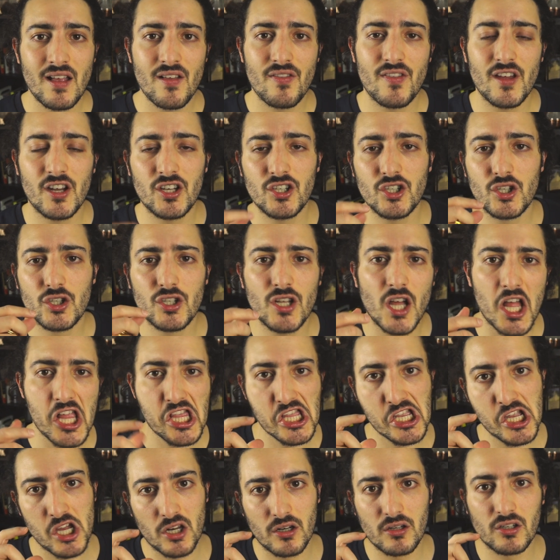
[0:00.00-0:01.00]
then you're
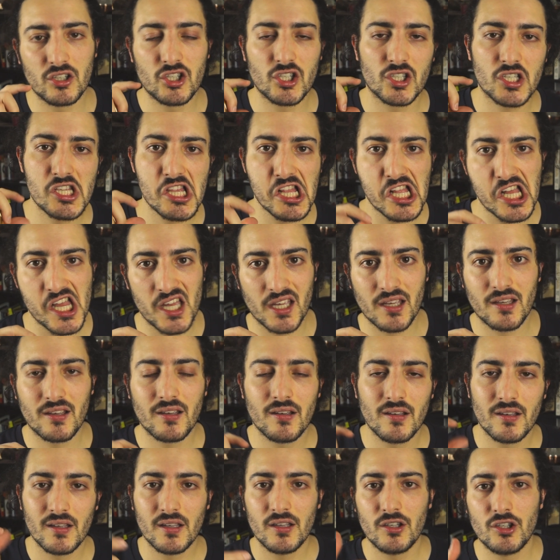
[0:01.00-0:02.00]
not gonna just like,